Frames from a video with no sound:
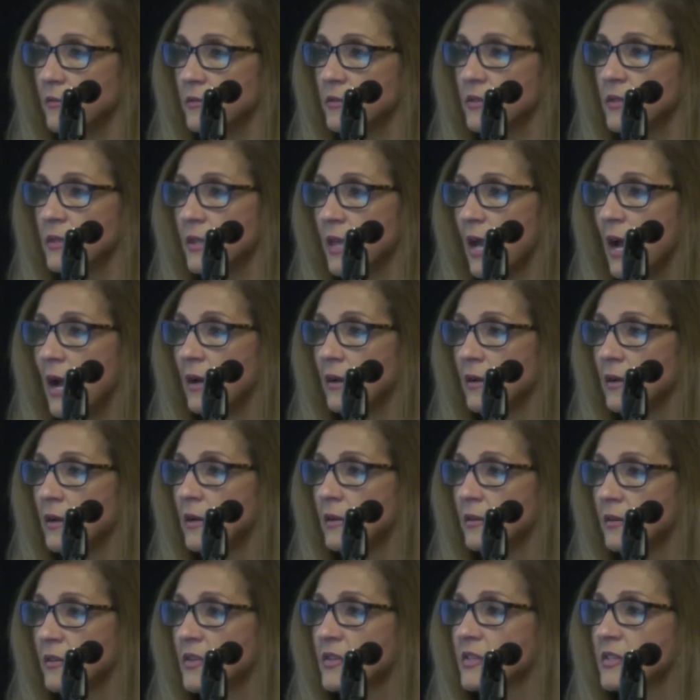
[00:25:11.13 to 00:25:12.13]

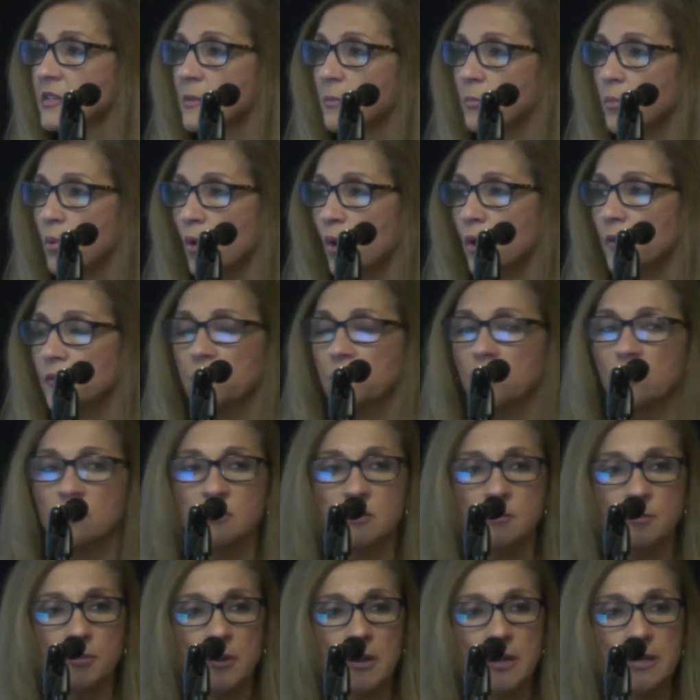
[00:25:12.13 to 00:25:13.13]
to support
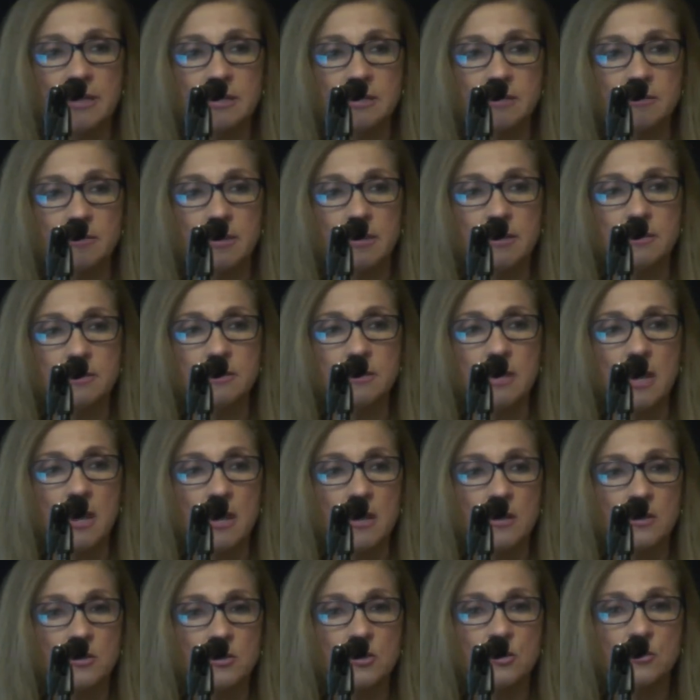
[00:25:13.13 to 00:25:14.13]
those placements,
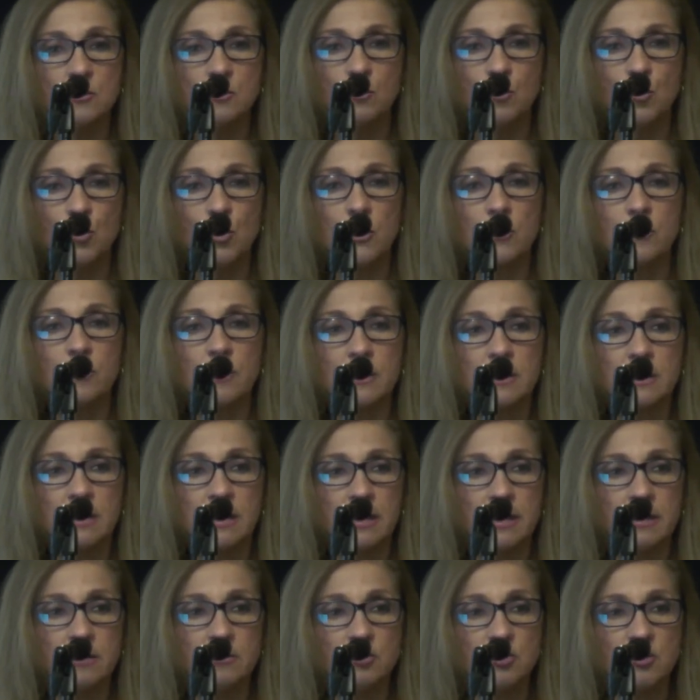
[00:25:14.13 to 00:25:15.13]
to work with
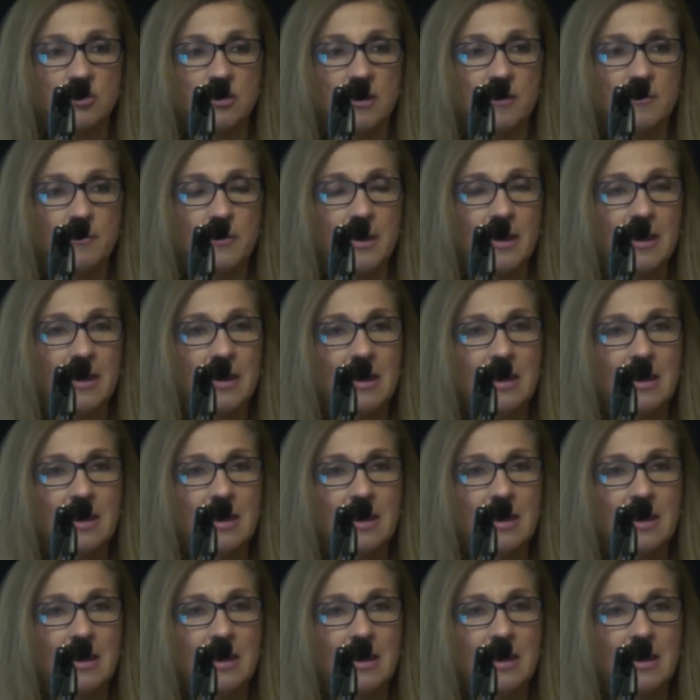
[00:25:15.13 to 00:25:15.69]
kinship.